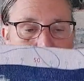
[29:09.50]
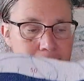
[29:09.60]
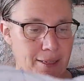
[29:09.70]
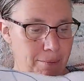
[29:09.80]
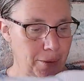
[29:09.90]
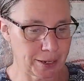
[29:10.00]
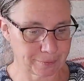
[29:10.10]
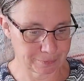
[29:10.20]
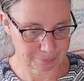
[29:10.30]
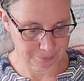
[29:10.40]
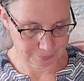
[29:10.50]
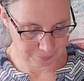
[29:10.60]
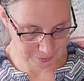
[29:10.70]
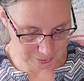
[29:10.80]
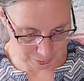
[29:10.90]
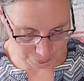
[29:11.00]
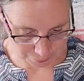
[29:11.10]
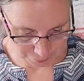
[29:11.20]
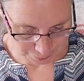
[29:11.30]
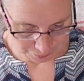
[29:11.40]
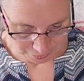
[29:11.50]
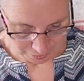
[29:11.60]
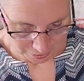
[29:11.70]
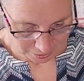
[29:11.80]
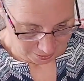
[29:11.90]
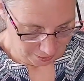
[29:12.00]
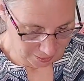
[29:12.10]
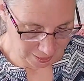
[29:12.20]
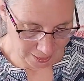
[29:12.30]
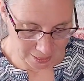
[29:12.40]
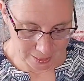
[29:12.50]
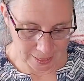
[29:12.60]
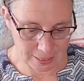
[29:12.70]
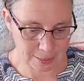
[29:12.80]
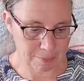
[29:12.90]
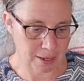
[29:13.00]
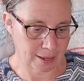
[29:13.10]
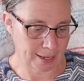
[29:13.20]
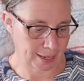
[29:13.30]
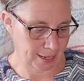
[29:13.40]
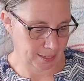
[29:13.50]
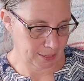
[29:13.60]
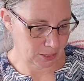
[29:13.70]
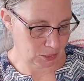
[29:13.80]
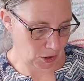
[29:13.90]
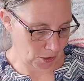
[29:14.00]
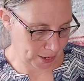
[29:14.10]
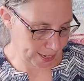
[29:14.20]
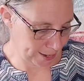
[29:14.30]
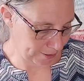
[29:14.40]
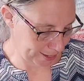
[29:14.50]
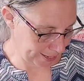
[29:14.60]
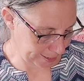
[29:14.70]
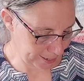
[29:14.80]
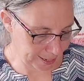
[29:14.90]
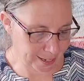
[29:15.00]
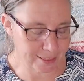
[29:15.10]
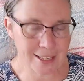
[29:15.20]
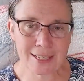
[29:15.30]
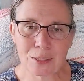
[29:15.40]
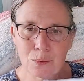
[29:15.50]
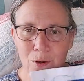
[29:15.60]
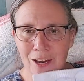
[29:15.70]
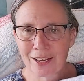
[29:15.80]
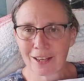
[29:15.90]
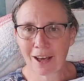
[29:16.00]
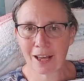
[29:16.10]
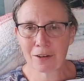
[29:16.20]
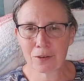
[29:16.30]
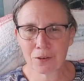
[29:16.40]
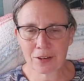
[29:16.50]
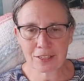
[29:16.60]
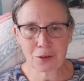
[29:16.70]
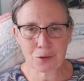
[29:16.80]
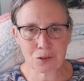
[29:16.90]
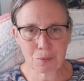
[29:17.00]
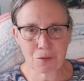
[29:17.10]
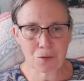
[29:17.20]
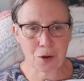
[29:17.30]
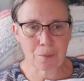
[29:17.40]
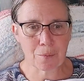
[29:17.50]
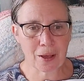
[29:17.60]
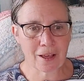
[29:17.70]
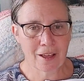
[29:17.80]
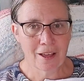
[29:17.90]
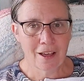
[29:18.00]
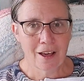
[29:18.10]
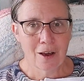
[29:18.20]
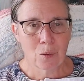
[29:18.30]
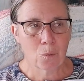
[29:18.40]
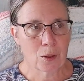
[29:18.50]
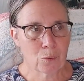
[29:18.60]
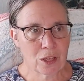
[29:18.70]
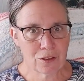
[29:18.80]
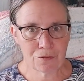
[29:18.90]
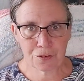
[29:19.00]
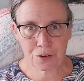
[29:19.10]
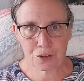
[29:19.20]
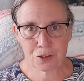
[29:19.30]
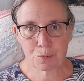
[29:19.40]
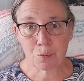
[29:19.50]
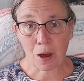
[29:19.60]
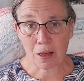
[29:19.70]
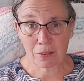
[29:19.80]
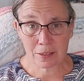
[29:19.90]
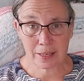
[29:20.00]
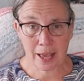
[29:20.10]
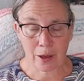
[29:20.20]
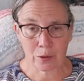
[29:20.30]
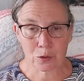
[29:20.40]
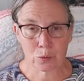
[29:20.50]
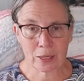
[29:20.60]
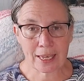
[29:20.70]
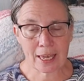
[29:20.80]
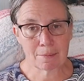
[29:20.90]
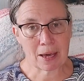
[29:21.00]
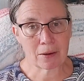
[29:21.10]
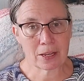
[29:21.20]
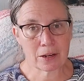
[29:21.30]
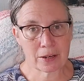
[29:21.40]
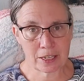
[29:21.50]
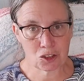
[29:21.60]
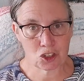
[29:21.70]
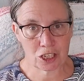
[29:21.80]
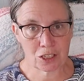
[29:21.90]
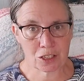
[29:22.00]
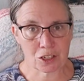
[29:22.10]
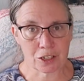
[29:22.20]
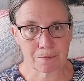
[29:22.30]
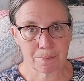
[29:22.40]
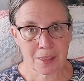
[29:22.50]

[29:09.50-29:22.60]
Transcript: at some point. So that is my Starry Night. And this one, I don't know if I told you before, but when we first bought this house, we came out here each Easter.